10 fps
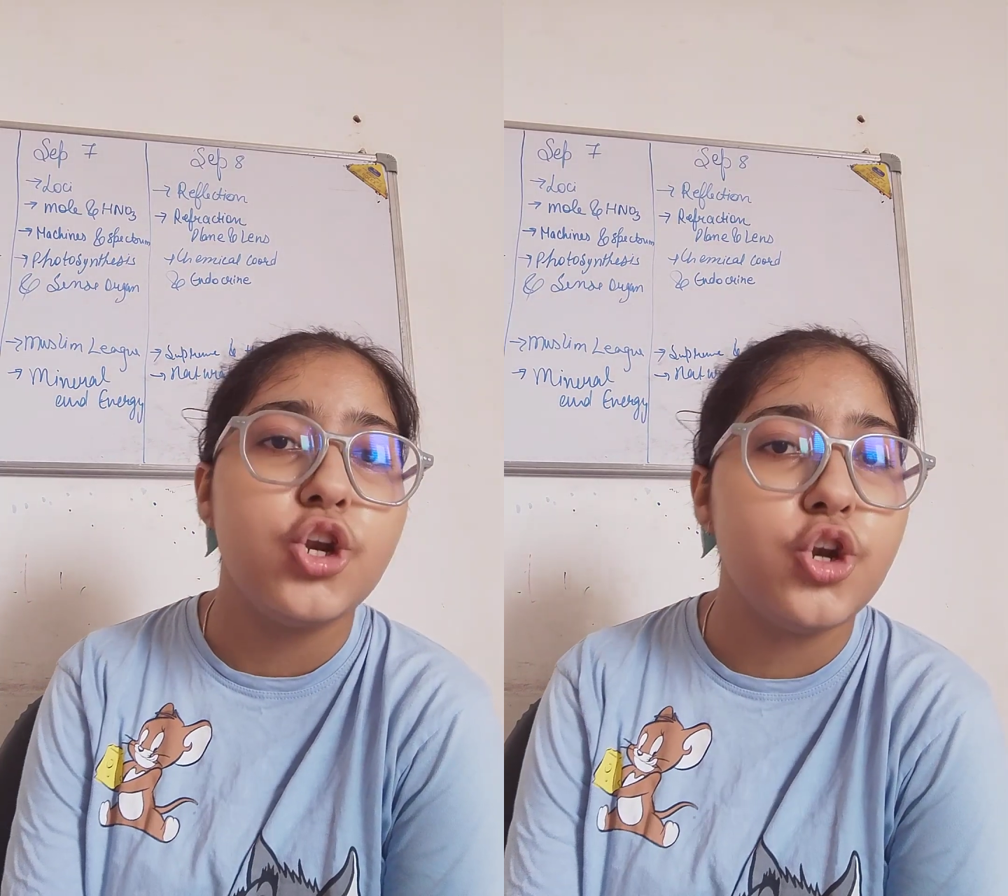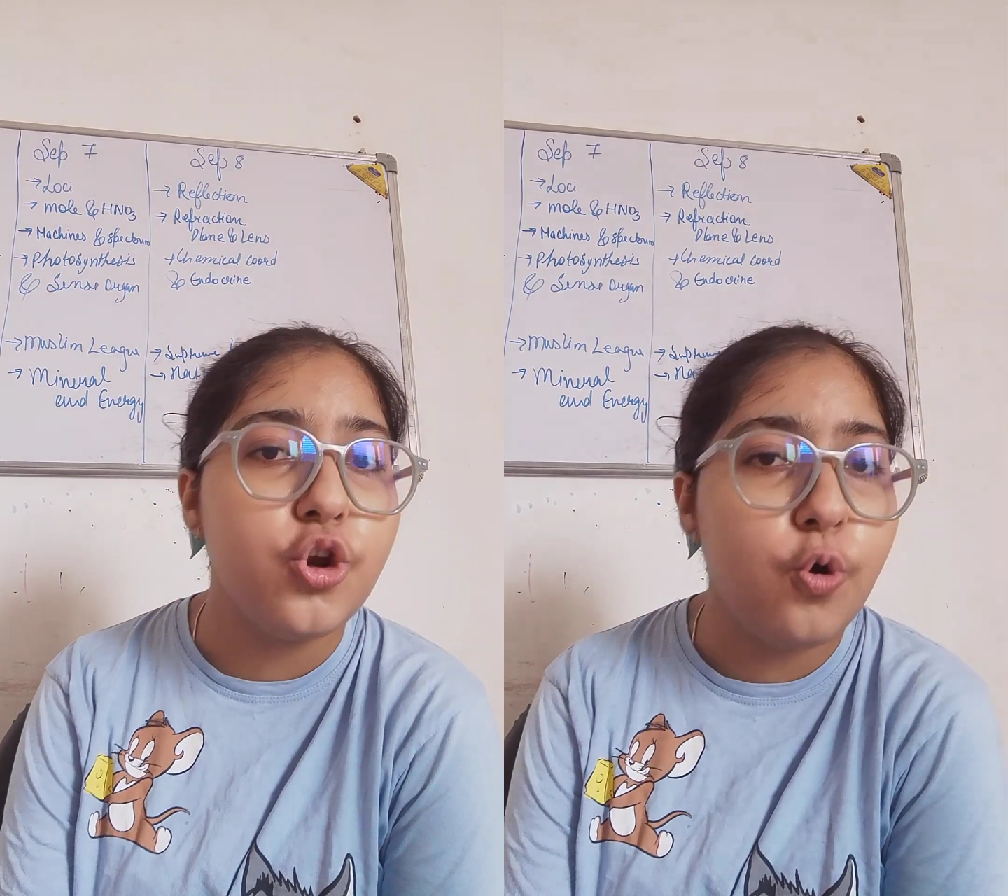
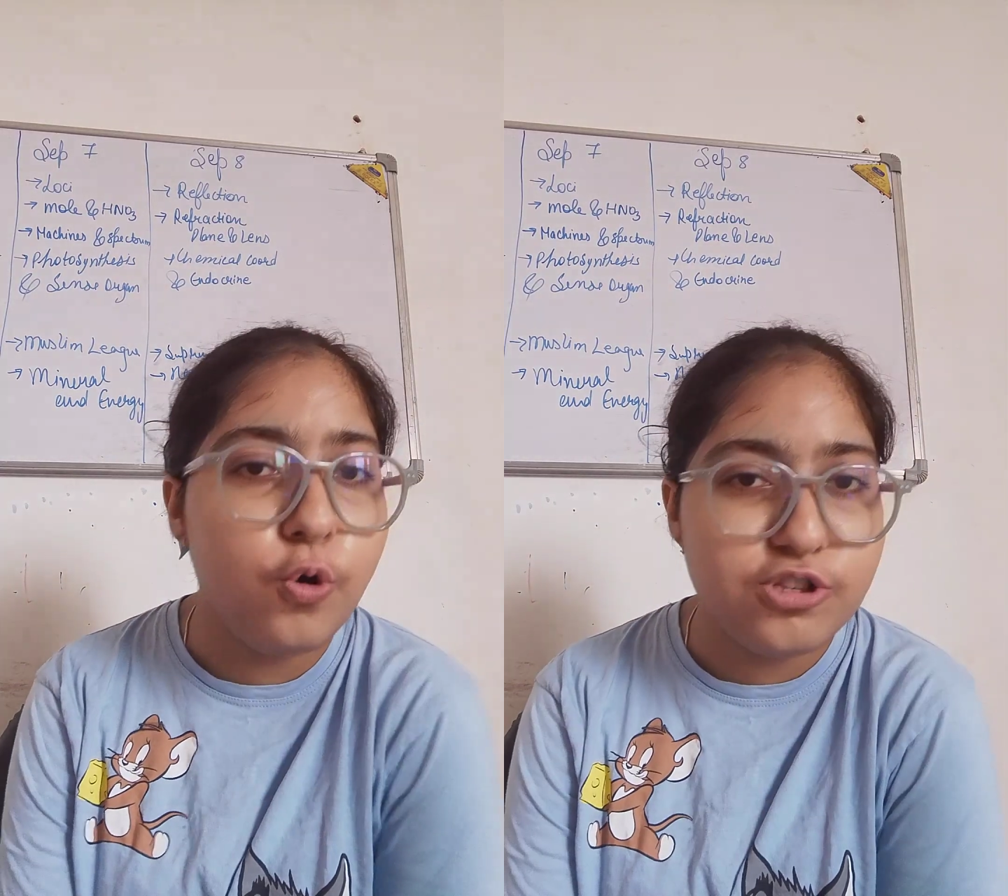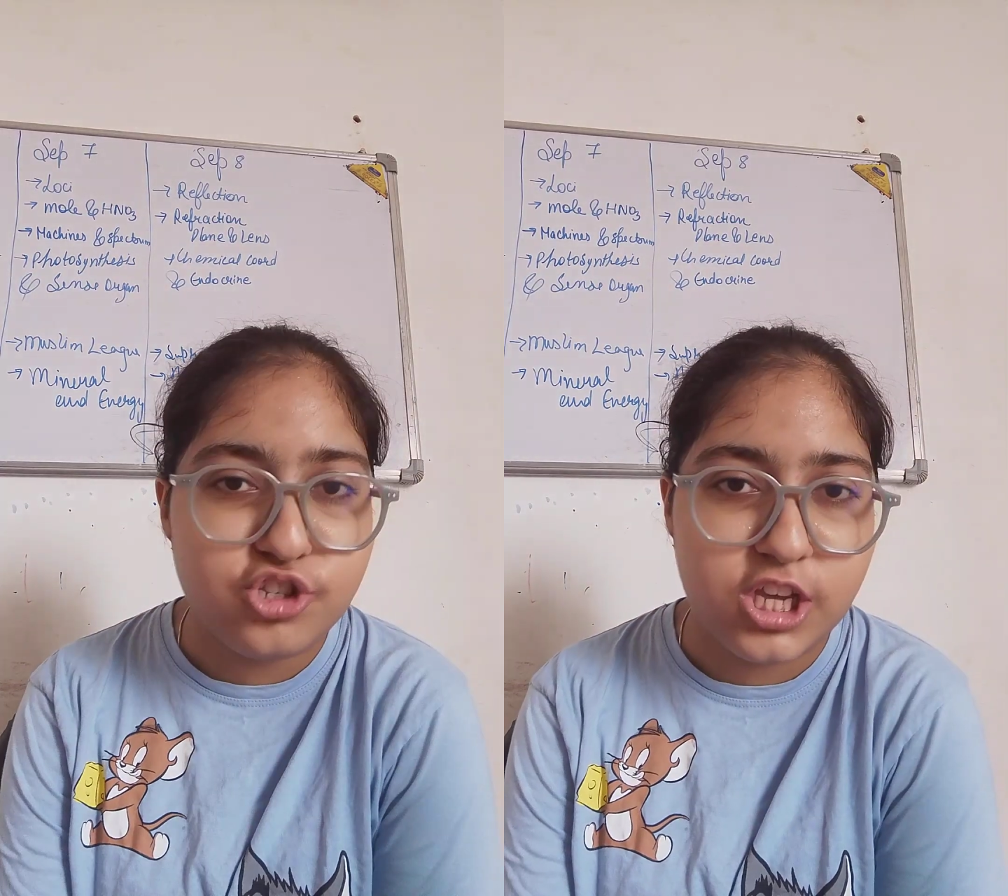
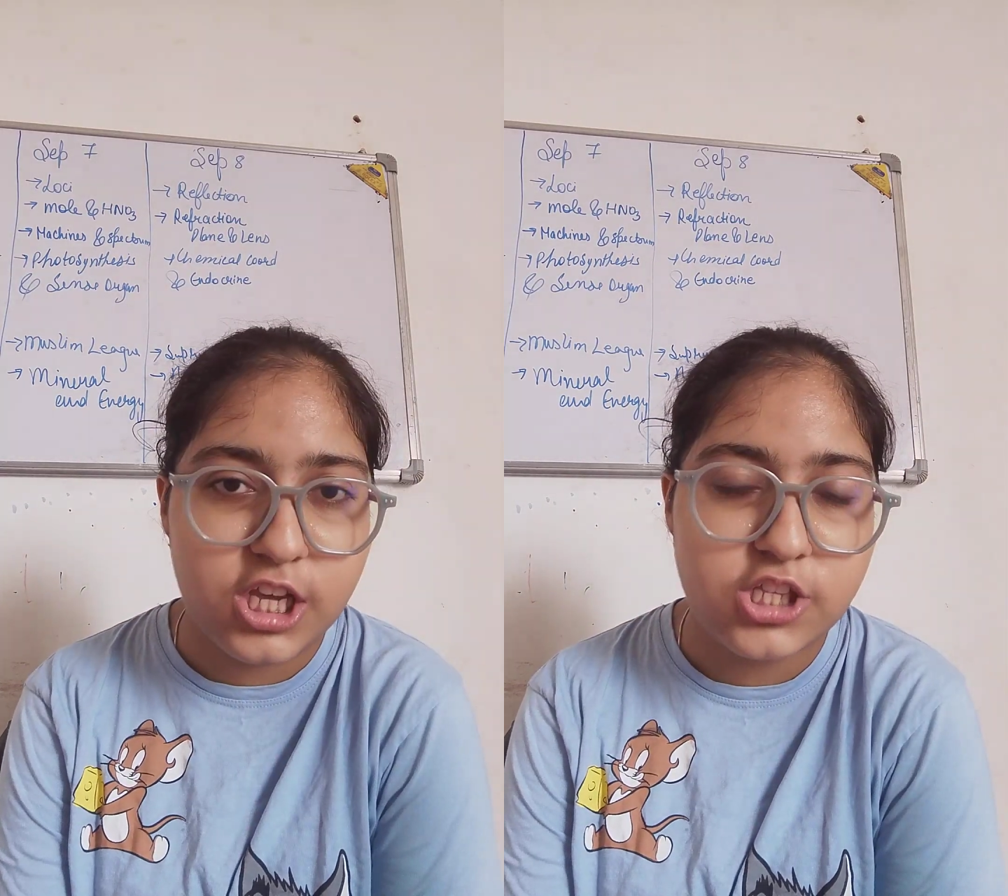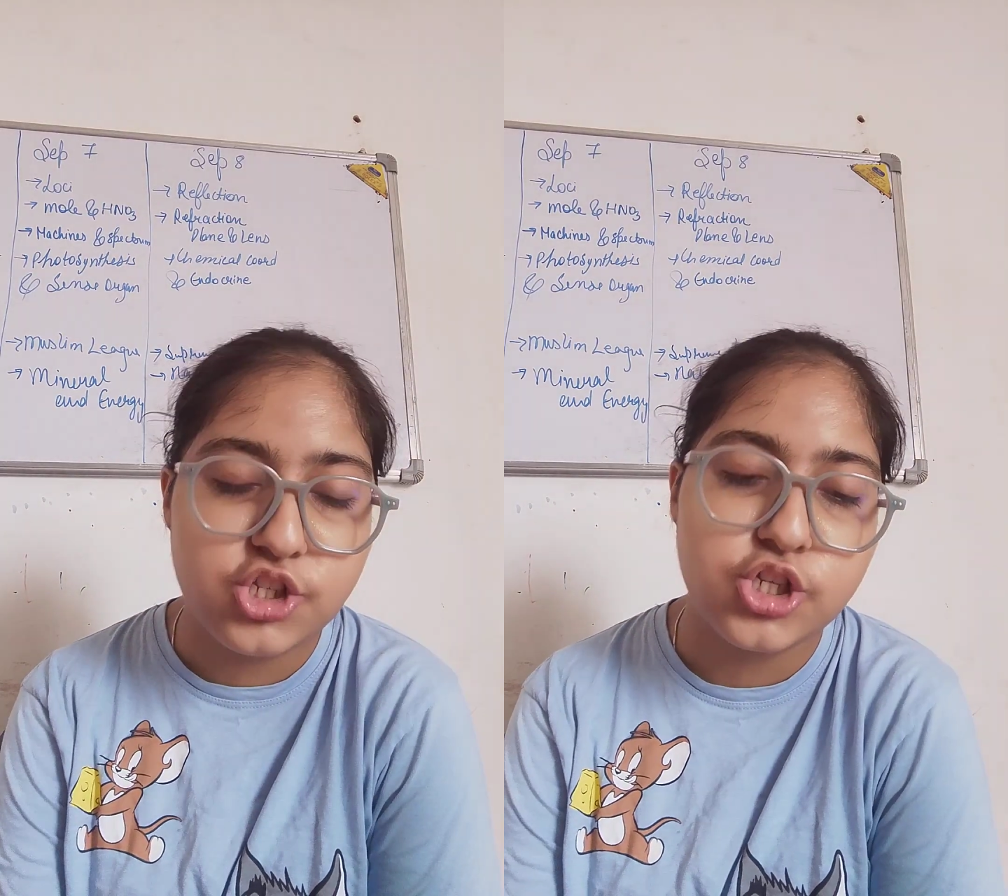no
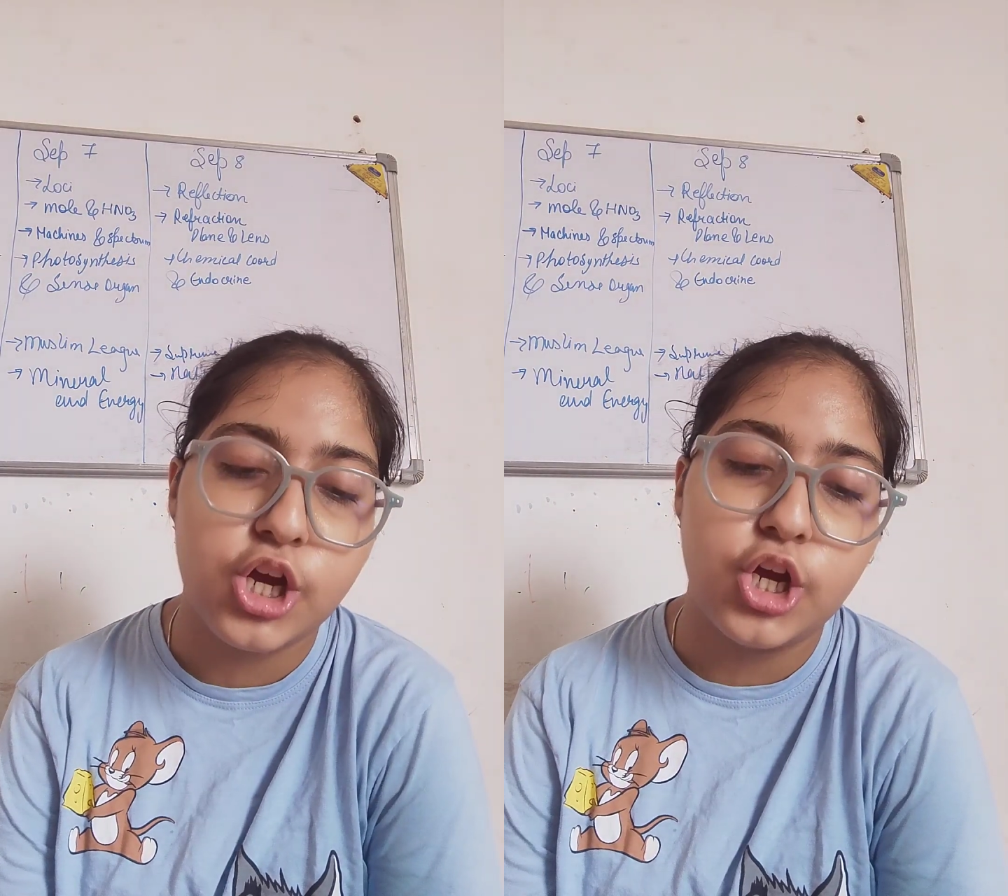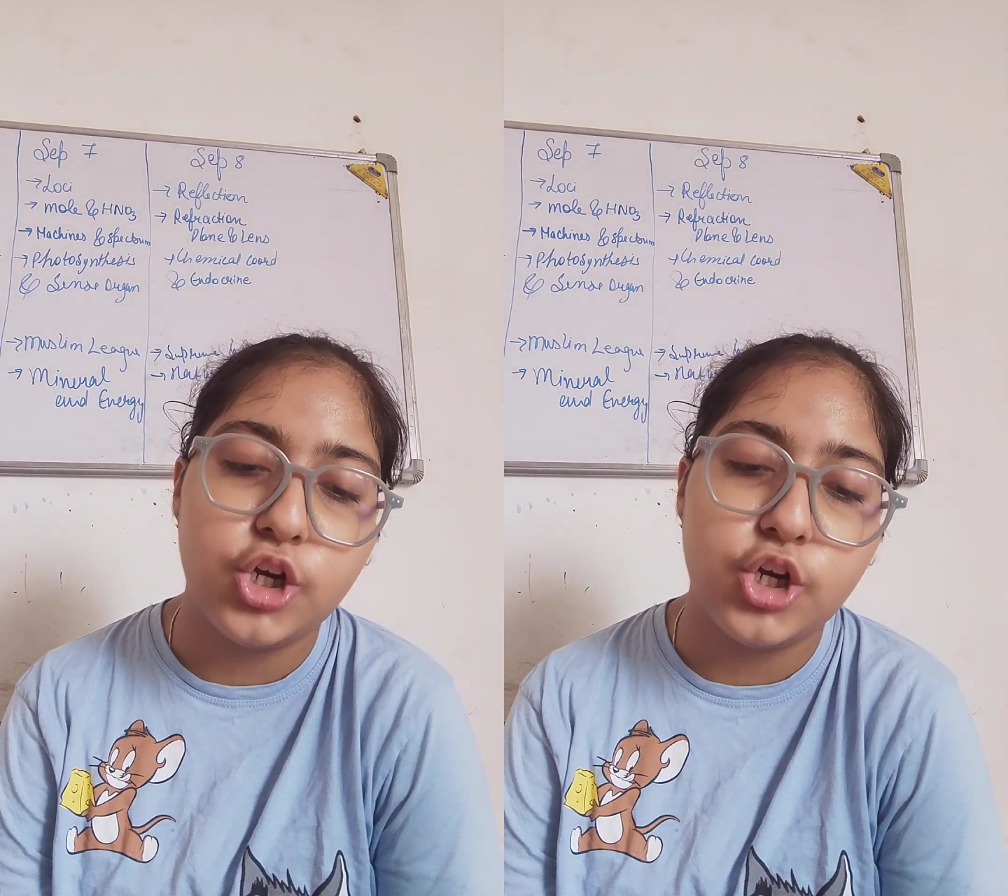change